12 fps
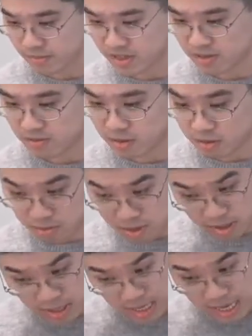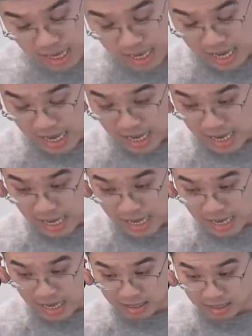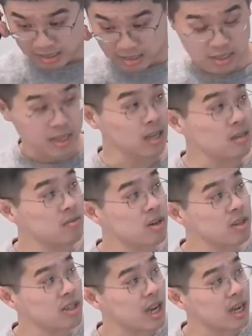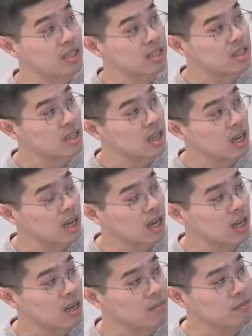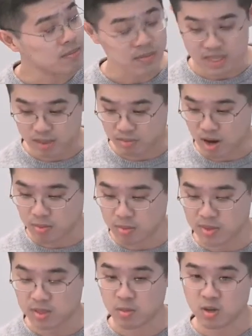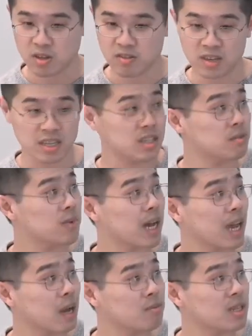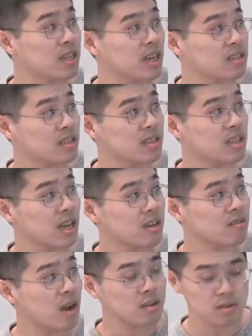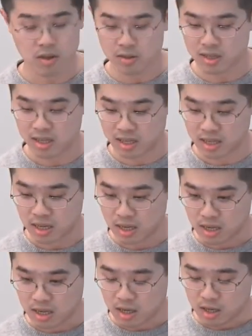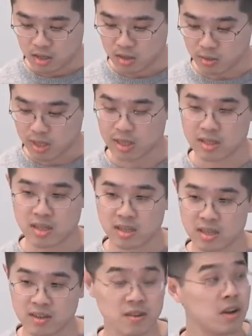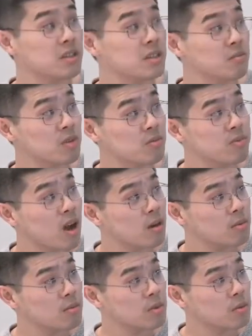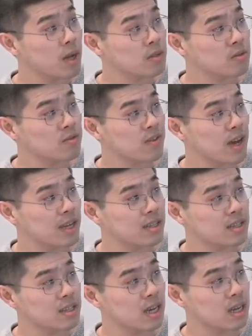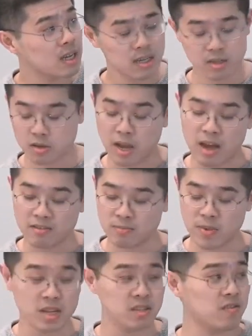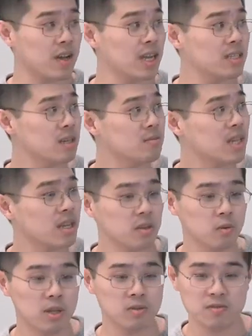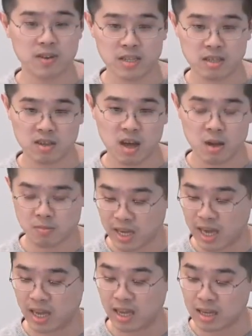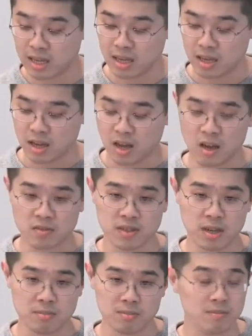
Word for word: first part. And in the second project, um, the problem is motivated by applications like crowdsourcing. So we consider a very simple problem. You want to find, uh, so you have a bunch of items and you want to find the top K of them